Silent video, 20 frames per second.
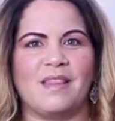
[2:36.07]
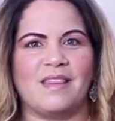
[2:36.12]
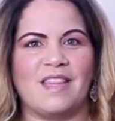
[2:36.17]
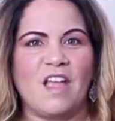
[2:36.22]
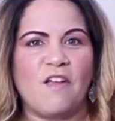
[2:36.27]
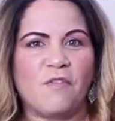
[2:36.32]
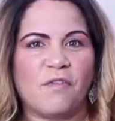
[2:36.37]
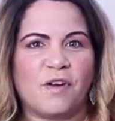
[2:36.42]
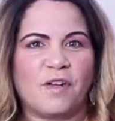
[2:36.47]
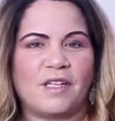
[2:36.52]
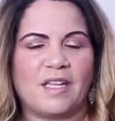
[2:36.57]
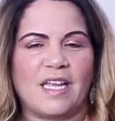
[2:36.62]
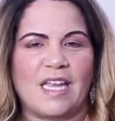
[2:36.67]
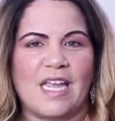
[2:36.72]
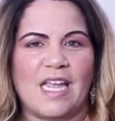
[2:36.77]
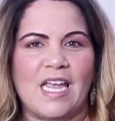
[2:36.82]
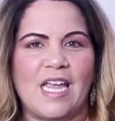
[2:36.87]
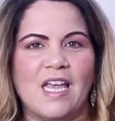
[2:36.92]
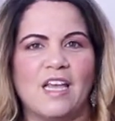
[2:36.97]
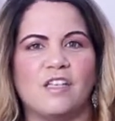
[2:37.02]

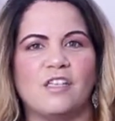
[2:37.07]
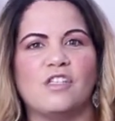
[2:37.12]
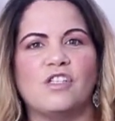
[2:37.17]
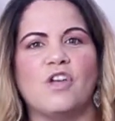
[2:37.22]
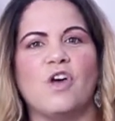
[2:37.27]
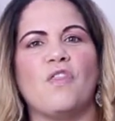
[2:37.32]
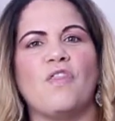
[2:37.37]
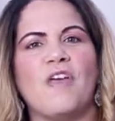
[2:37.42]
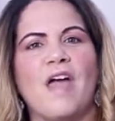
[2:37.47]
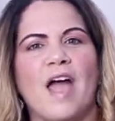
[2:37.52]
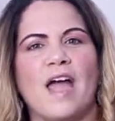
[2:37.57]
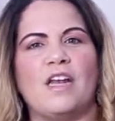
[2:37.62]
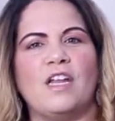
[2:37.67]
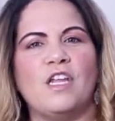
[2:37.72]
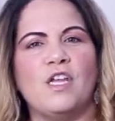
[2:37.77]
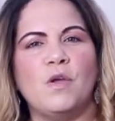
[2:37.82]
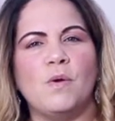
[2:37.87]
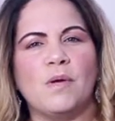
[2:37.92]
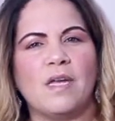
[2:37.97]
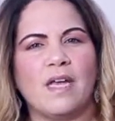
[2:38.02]
differently so that
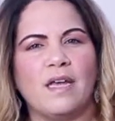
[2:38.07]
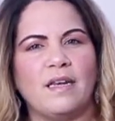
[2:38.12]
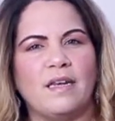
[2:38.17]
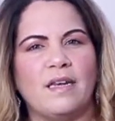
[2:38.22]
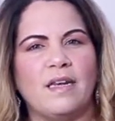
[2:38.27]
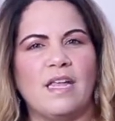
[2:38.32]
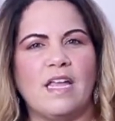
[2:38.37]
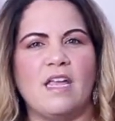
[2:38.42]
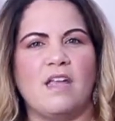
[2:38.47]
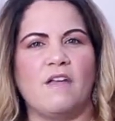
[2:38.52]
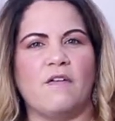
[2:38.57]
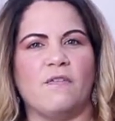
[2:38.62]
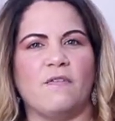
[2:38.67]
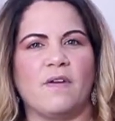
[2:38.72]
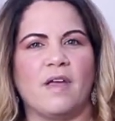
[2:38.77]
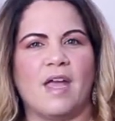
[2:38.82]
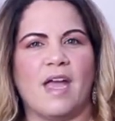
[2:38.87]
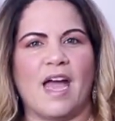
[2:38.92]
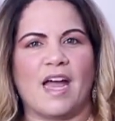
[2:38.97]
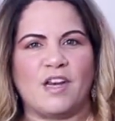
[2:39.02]
you can live
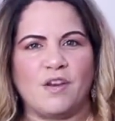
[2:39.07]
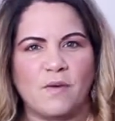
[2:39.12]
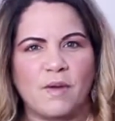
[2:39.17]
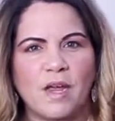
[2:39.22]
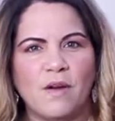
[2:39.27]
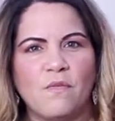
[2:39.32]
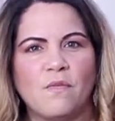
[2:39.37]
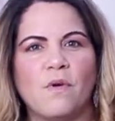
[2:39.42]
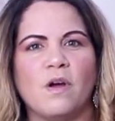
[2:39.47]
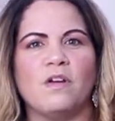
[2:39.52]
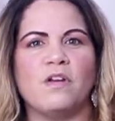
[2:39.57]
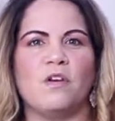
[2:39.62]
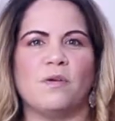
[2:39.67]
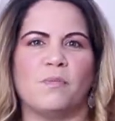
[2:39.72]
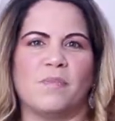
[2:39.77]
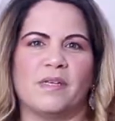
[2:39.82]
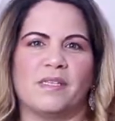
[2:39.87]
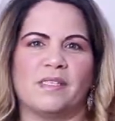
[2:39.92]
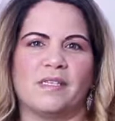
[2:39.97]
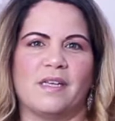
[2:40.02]
and you can run your
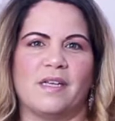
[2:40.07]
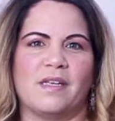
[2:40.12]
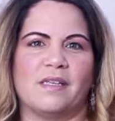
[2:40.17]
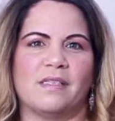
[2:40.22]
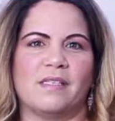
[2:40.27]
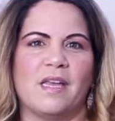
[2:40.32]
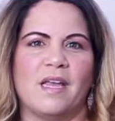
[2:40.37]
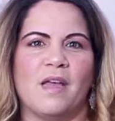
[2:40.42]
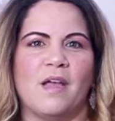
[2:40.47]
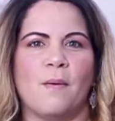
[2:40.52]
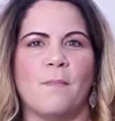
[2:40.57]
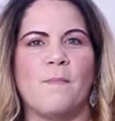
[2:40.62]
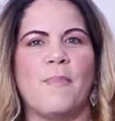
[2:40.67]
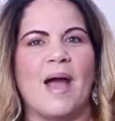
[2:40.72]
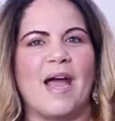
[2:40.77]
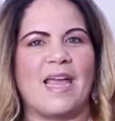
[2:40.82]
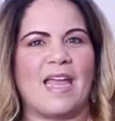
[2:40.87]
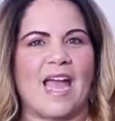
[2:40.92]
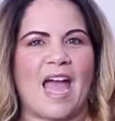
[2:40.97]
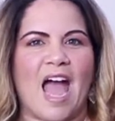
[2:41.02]
business
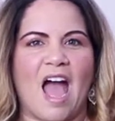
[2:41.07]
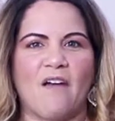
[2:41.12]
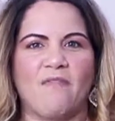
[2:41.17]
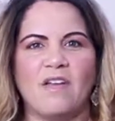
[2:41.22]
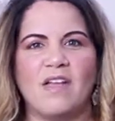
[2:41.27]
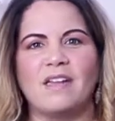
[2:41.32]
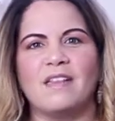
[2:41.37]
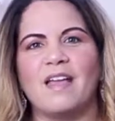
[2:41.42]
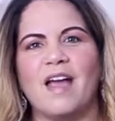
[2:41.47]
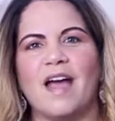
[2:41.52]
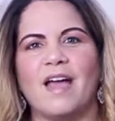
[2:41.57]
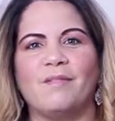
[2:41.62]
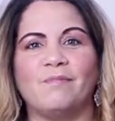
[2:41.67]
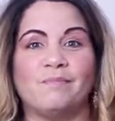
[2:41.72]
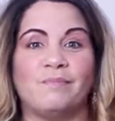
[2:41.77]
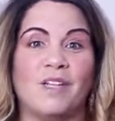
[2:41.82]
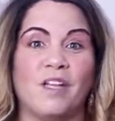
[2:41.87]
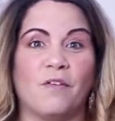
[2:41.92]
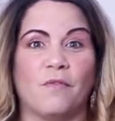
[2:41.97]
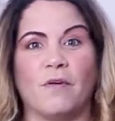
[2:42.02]
by having
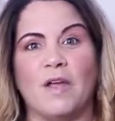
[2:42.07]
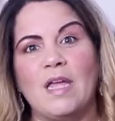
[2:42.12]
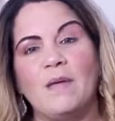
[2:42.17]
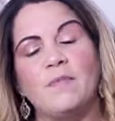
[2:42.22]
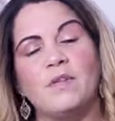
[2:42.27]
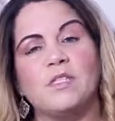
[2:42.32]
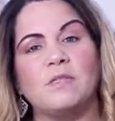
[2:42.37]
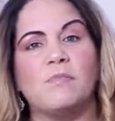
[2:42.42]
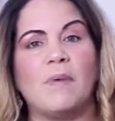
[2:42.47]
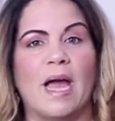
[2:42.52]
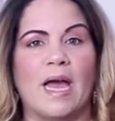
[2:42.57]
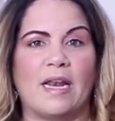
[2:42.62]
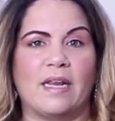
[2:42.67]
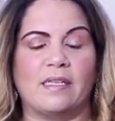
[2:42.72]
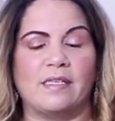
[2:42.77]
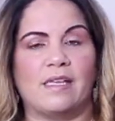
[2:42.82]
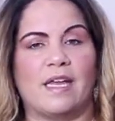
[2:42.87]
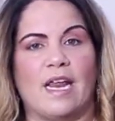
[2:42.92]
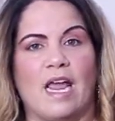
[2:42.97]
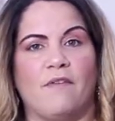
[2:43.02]
that famous
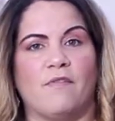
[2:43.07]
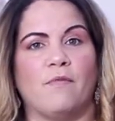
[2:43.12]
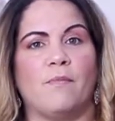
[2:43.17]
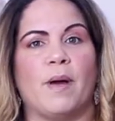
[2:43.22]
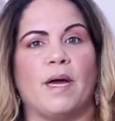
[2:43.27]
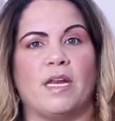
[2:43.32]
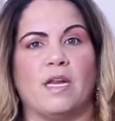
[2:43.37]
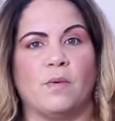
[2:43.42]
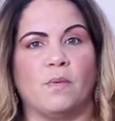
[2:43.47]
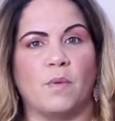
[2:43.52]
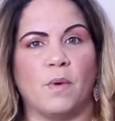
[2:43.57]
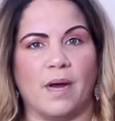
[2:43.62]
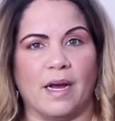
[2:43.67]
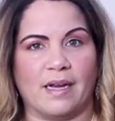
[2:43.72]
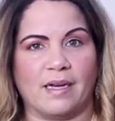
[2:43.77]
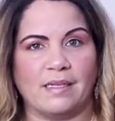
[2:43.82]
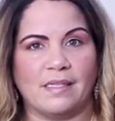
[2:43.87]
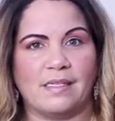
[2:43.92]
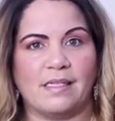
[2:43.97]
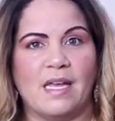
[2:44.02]
balance that everybody
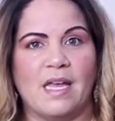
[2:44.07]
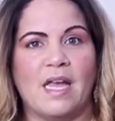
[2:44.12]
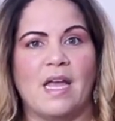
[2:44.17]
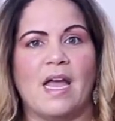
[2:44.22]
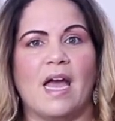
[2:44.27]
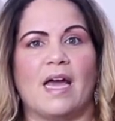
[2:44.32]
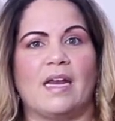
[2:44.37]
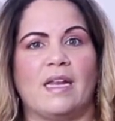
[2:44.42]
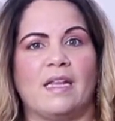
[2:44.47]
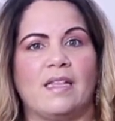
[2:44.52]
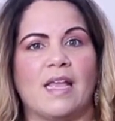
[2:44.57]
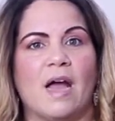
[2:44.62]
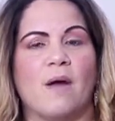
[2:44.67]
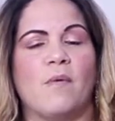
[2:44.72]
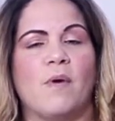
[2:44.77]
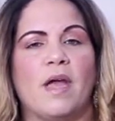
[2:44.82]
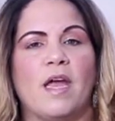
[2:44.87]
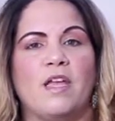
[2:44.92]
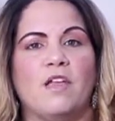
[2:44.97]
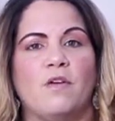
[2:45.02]
wants. And in
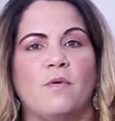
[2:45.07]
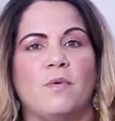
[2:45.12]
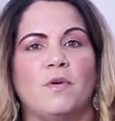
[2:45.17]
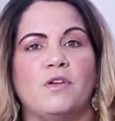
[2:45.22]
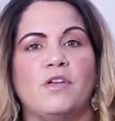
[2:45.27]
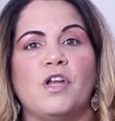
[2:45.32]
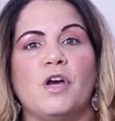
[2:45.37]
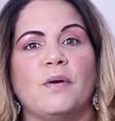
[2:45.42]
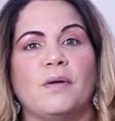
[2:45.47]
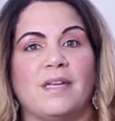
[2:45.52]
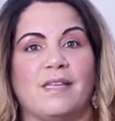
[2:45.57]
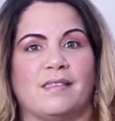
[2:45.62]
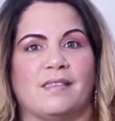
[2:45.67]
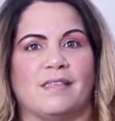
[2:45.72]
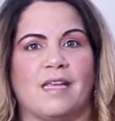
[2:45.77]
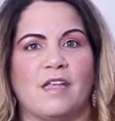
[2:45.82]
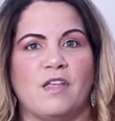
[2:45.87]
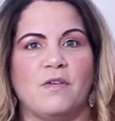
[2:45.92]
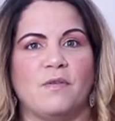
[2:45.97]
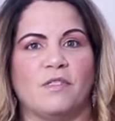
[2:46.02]
that way, you will notice
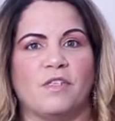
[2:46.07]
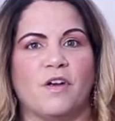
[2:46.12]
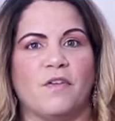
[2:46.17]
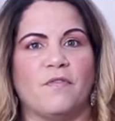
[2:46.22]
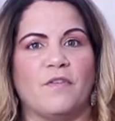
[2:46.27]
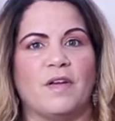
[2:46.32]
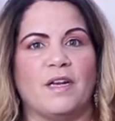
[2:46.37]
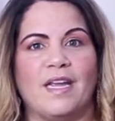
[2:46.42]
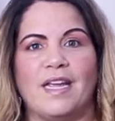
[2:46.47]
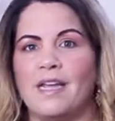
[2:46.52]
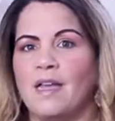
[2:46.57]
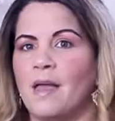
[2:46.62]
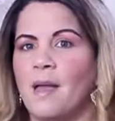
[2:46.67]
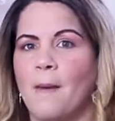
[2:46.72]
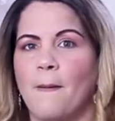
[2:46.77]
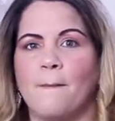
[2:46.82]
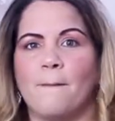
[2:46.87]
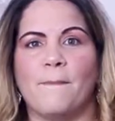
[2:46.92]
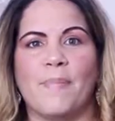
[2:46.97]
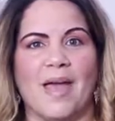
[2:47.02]
that you start feeling
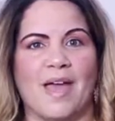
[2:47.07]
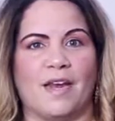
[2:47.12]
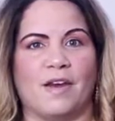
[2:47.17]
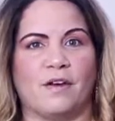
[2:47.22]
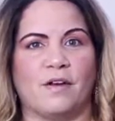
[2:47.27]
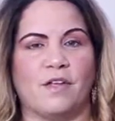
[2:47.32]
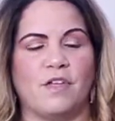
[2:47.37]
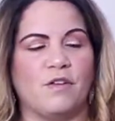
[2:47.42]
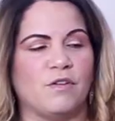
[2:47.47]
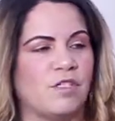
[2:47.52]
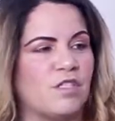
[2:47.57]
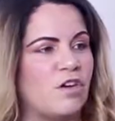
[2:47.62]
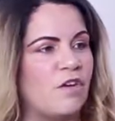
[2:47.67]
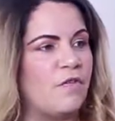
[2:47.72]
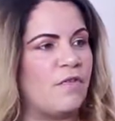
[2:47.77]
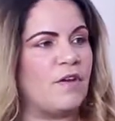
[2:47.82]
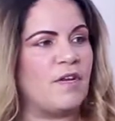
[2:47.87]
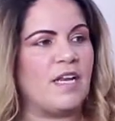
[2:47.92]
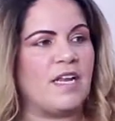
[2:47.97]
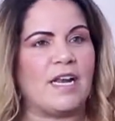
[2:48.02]
better. You
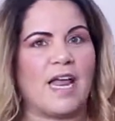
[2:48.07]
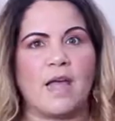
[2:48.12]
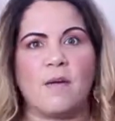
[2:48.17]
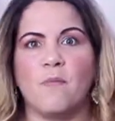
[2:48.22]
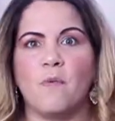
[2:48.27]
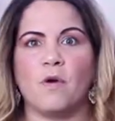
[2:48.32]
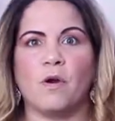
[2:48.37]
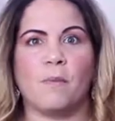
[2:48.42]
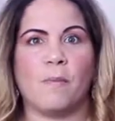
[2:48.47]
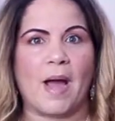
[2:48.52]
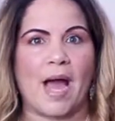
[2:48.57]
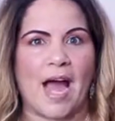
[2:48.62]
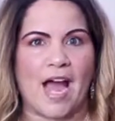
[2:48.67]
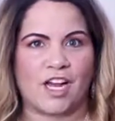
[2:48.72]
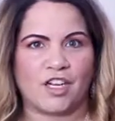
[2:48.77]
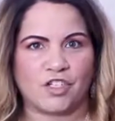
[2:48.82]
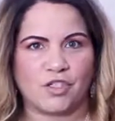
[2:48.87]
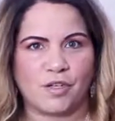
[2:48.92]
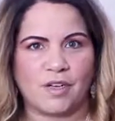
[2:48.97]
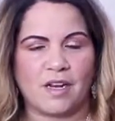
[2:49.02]
start feeling like more
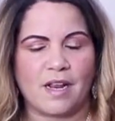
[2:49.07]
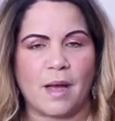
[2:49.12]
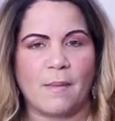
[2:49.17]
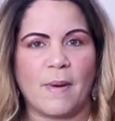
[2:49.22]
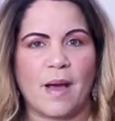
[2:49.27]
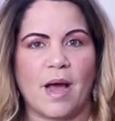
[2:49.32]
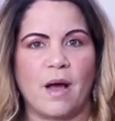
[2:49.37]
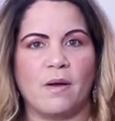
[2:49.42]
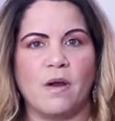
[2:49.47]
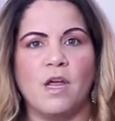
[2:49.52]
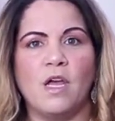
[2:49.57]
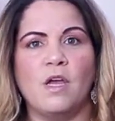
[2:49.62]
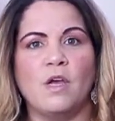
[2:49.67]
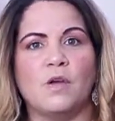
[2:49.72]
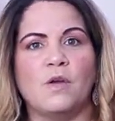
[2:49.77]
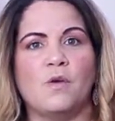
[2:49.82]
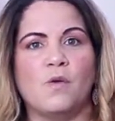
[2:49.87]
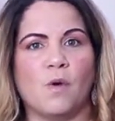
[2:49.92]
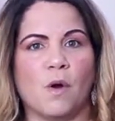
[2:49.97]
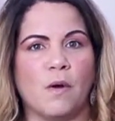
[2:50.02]
passionate about
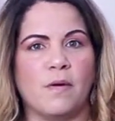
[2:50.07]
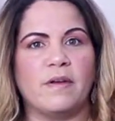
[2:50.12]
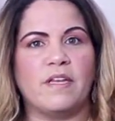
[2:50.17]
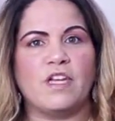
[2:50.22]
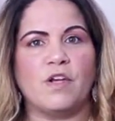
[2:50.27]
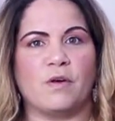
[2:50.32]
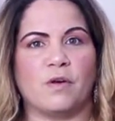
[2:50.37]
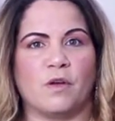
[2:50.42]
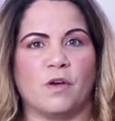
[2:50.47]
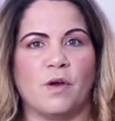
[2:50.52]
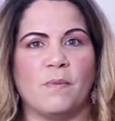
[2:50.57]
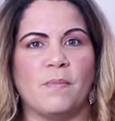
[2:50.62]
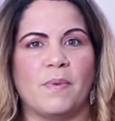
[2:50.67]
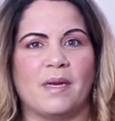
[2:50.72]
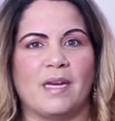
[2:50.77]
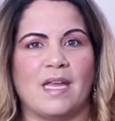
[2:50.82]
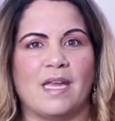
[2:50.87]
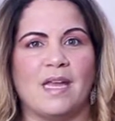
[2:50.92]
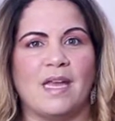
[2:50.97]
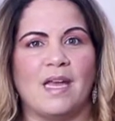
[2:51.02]
growing your
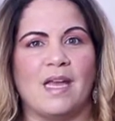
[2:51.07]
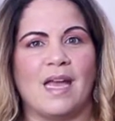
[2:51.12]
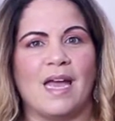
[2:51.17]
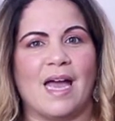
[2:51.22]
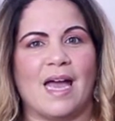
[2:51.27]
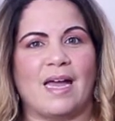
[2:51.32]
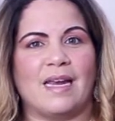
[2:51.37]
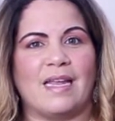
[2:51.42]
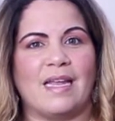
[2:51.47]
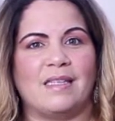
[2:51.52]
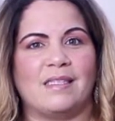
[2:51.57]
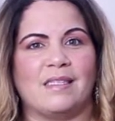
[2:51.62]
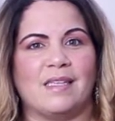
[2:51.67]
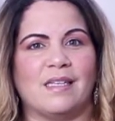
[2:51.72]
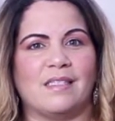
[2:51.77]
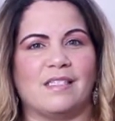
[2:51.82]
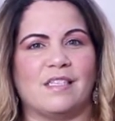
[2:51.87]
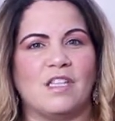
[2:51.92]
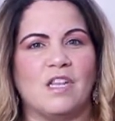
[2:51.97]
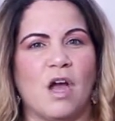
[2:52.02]
company and it's
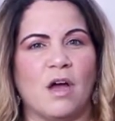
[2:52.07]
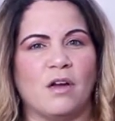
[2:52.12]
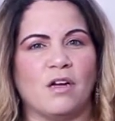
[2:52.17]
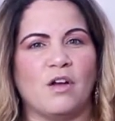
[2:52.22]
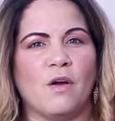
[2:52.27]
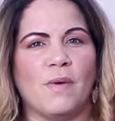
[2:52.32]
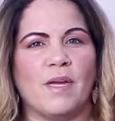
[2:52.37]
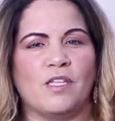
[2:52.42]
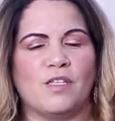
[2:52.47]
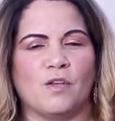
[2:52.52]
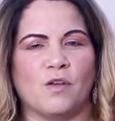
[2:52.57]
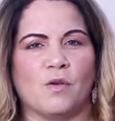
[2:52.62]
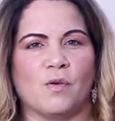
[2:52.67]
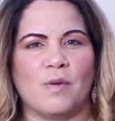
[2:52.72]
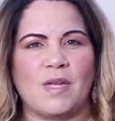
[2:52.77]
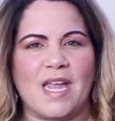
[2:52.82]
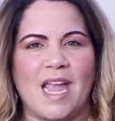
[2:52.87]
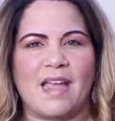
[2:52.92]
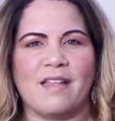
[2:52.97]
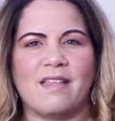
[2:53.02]
it's not going to
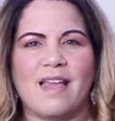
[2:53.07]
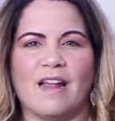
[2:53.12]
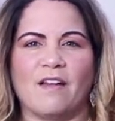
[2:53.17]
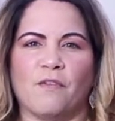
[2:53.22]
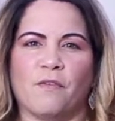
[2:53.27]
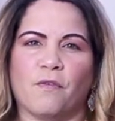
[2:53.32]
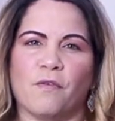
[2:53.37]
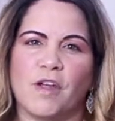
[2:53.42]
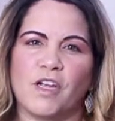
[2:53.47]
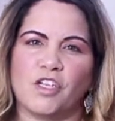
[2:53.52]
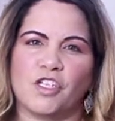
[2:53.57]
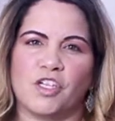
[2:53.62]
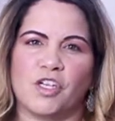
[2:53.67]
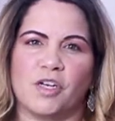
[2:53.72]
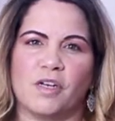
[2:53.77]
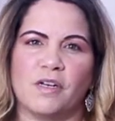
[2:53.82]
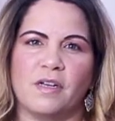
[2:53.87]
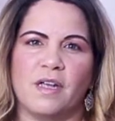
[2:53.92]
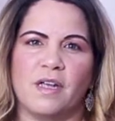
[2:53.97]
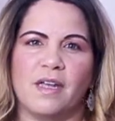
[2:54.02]
create that
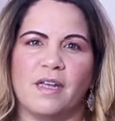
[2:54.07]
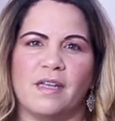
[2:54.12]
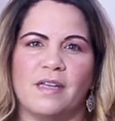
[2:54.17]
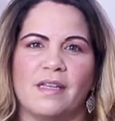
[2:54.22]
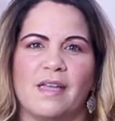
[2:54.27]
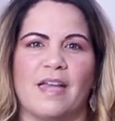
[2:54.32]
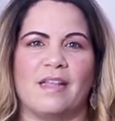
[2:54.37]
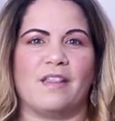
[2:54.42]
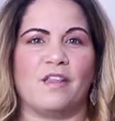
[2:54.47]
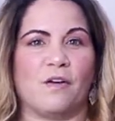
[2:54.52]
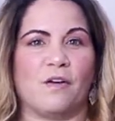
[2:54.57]
friction and